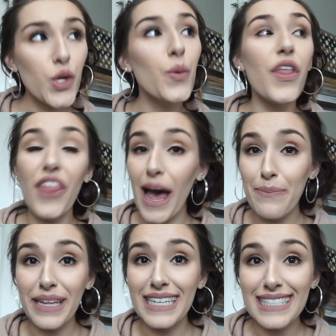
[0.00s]
with that
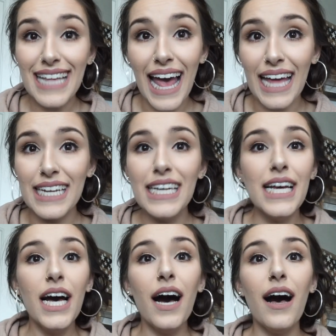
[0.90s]
being said,
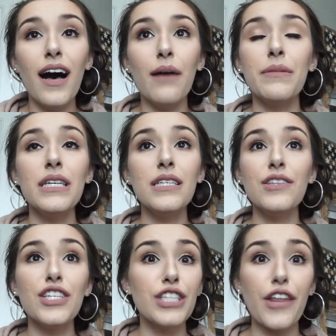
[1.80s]
um,
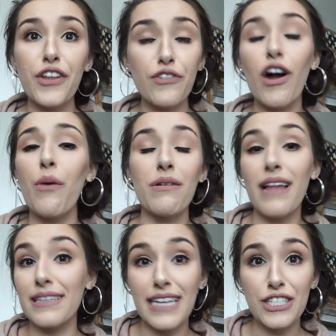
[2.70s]
there's nothing wrong with
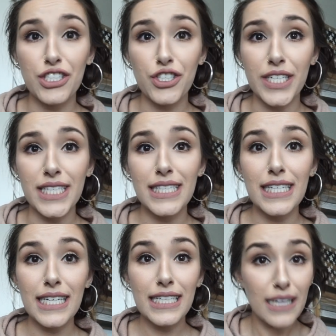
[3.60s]
lactation treats.
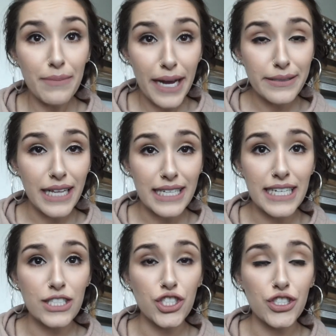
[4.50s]
Sometimes
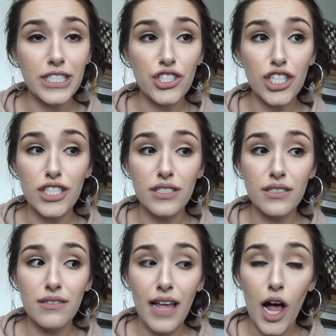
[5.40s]
lactation treats is just
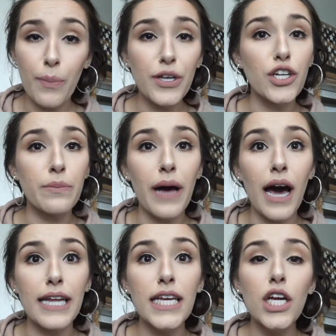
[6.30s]
helping your
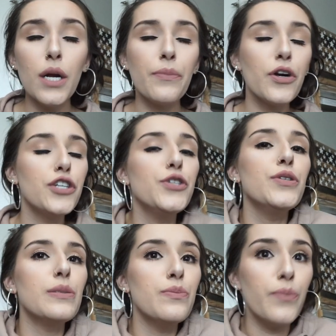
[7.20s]
body
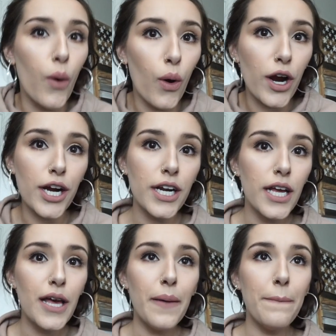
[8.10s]
produce more
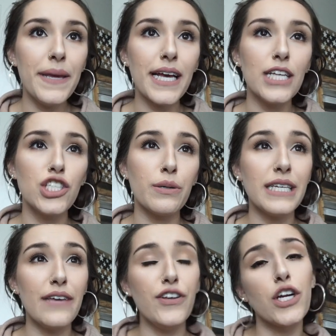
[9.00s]
because you're
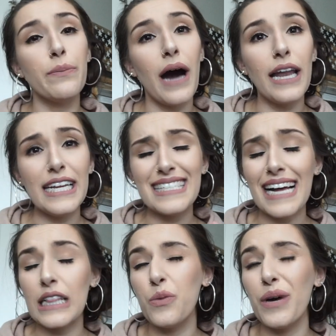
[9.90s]
giving your body
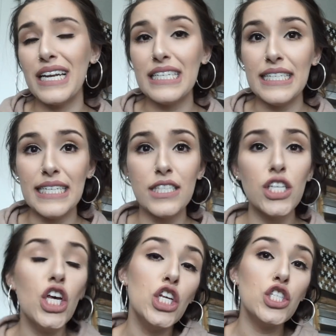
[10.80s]
exactly what it needs.
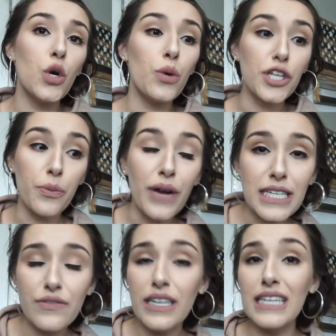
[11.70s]
So when you're
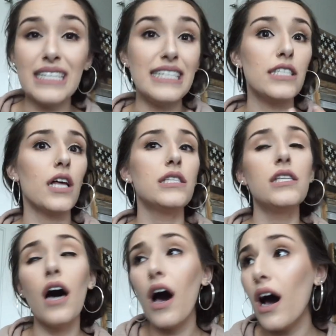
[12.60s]
breastfeeding, it needs a
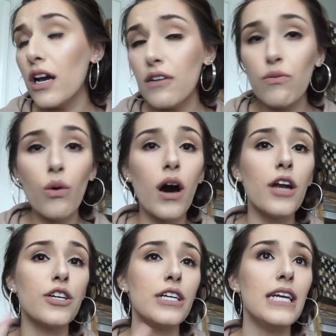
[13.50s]
ton of
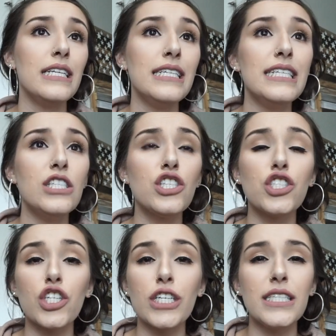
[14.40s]
water. It needs
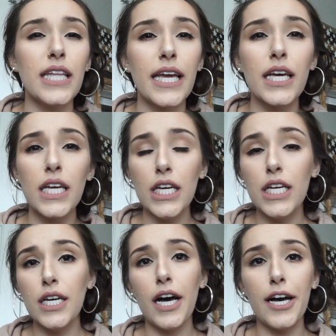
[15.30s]
certain like,
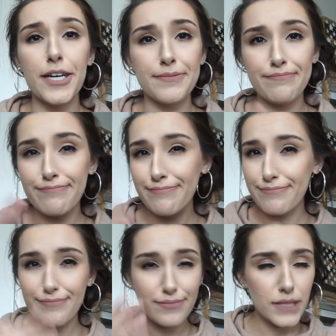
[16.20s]
um,
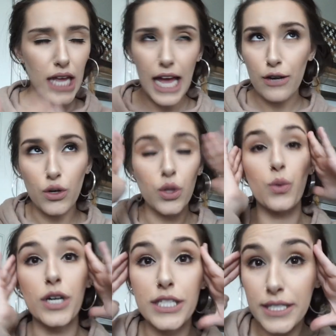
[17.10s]
I don't know the
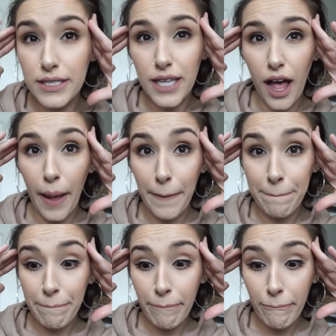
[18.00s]
words, um,